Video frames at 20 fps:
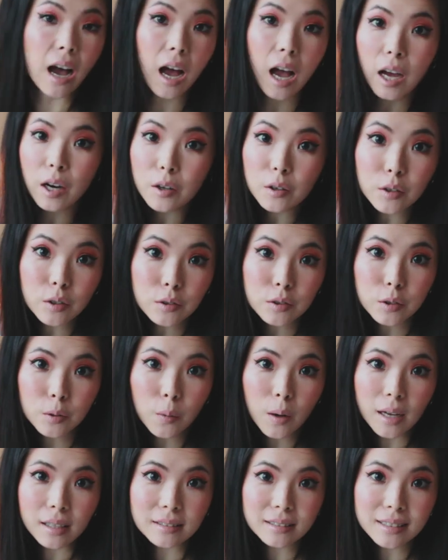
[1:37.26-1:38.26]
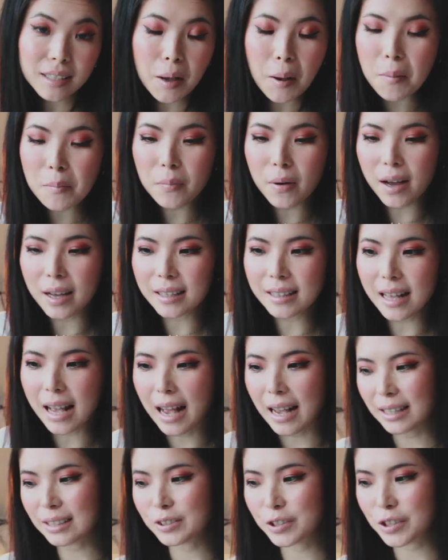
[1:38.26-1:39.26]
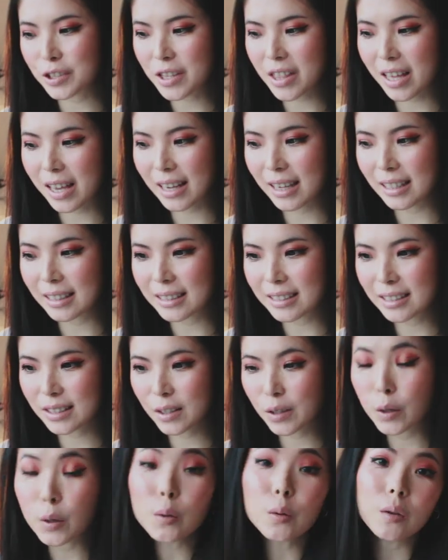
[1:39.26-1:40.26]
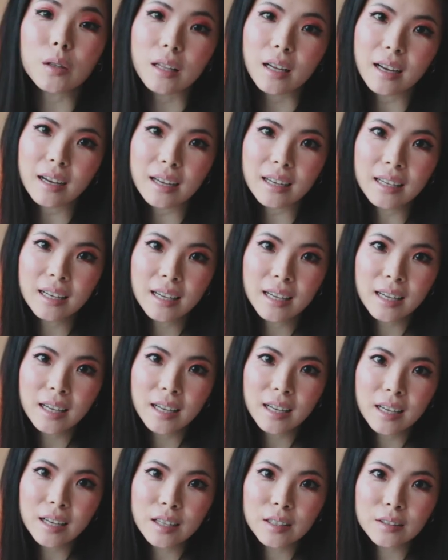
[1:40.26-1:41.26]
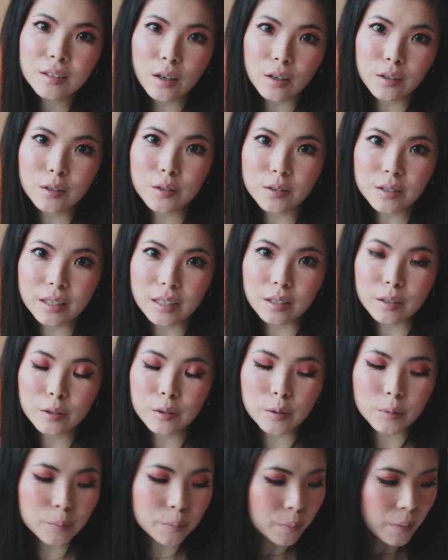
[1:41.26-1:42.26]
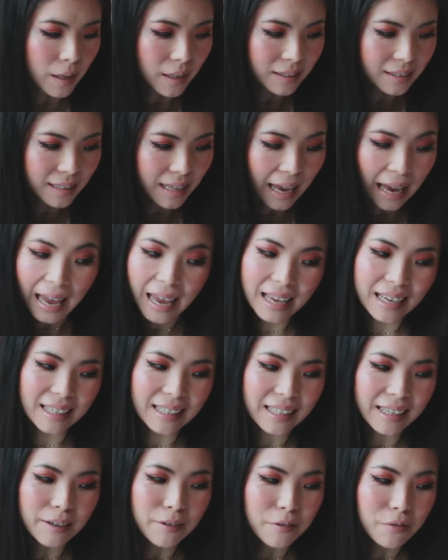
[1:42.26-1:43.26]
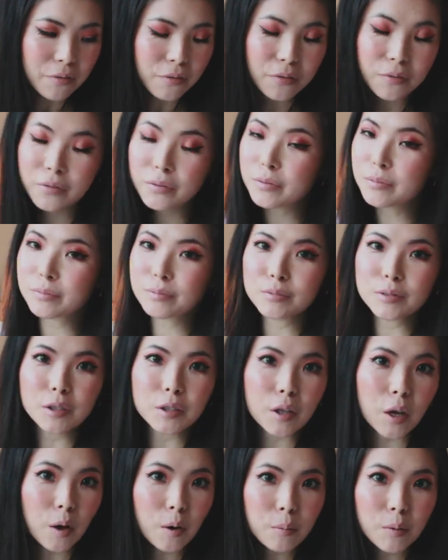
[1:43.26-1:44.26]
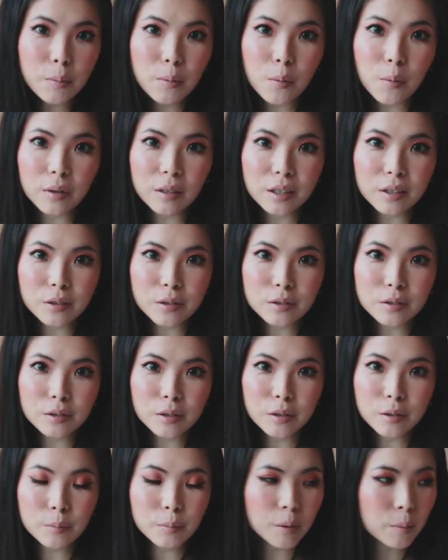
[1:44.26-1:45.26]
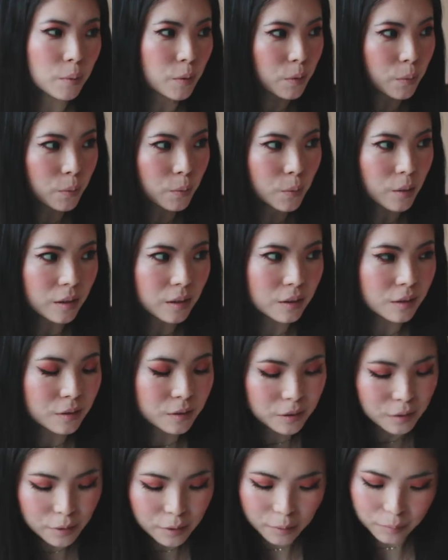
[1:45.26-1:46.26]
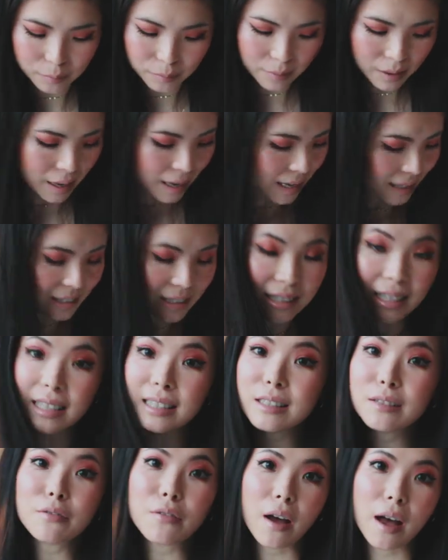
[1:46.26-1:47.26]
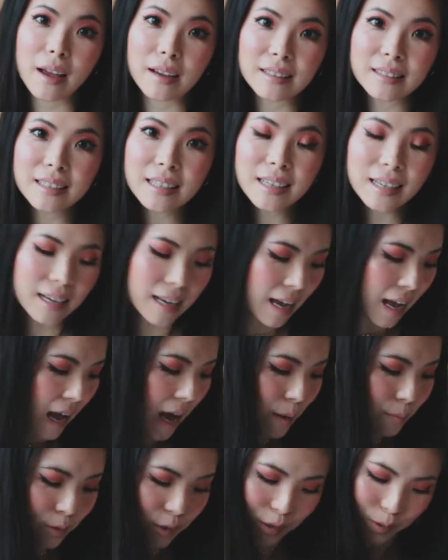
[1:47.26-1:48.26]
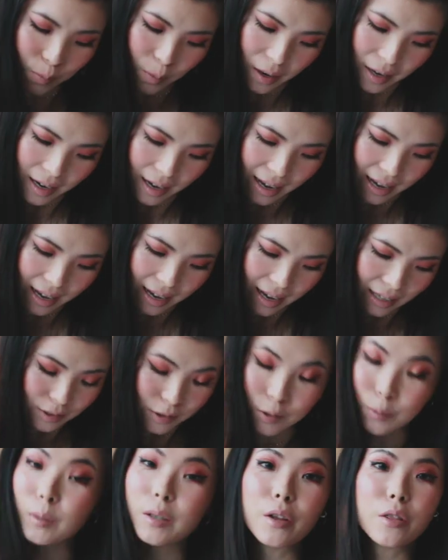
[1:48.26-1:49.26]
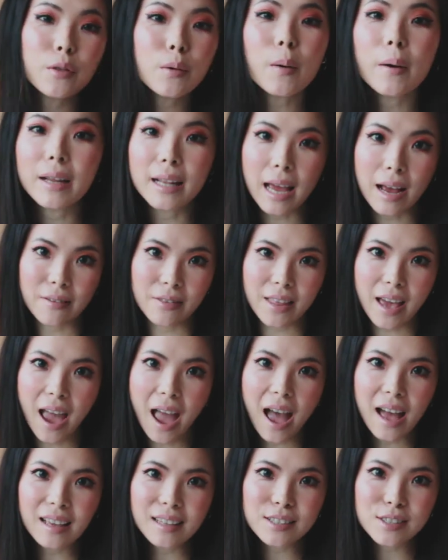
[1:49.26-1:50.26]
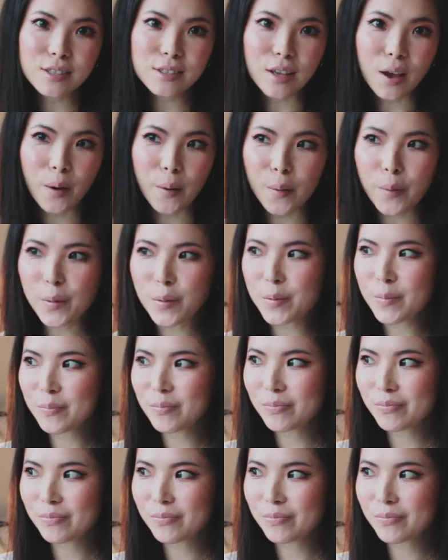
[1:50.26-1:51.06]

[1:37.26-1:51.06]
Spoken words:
I don't know to what, but I just think it's cooler not using a loop. But hey, if you know people want to use loop, people want to use loop, it's fine. I just want to throw it out there. So